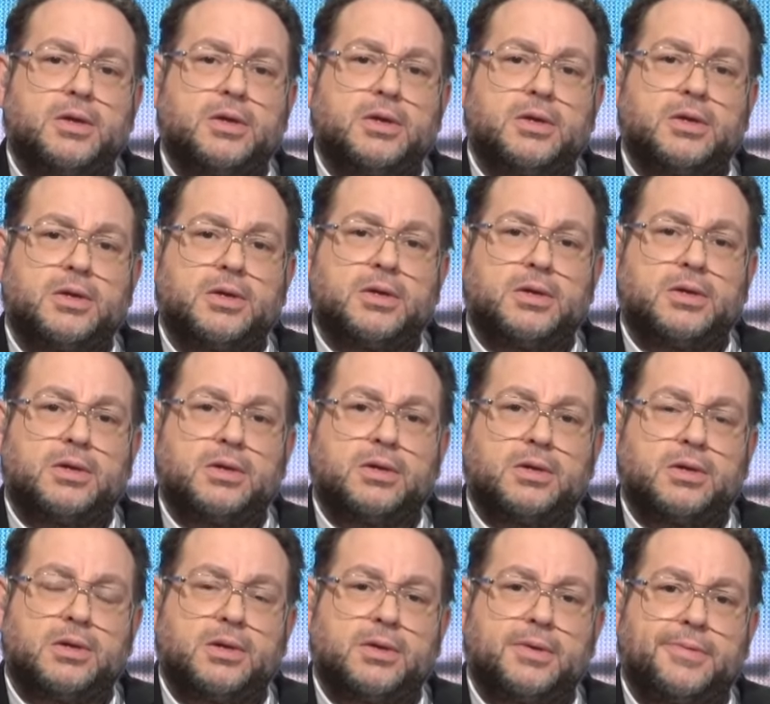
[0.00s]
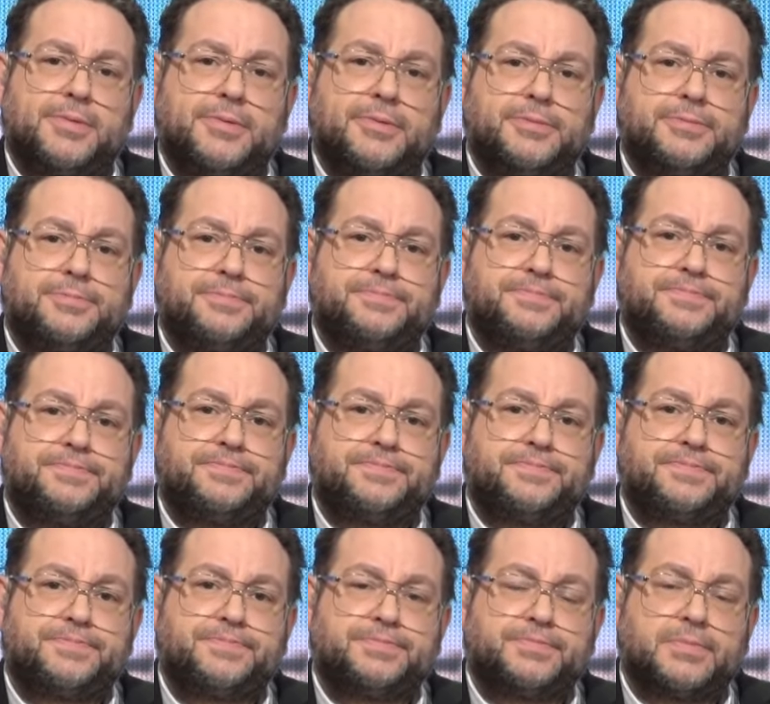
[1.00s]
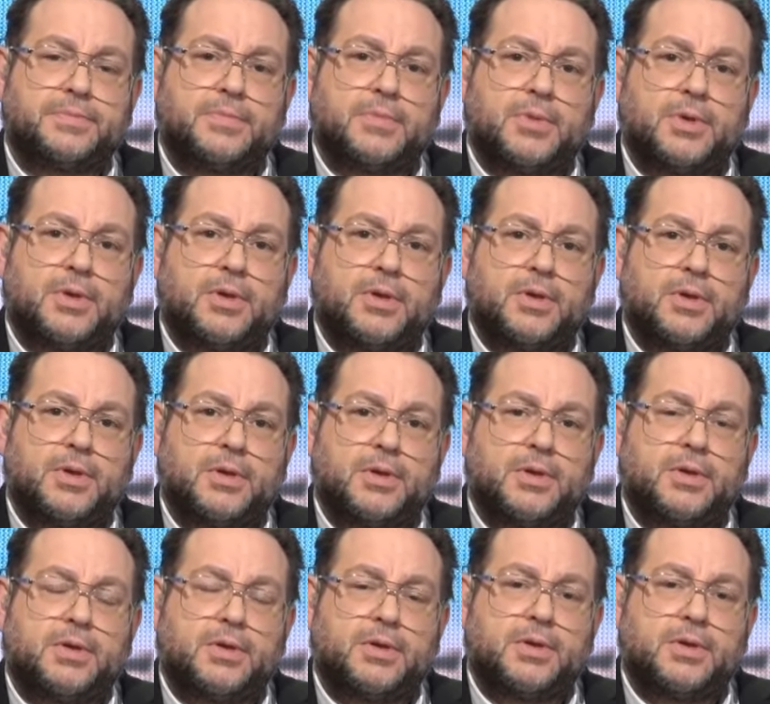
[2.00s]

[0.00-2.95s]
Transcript: No words are spoken by the person on screen.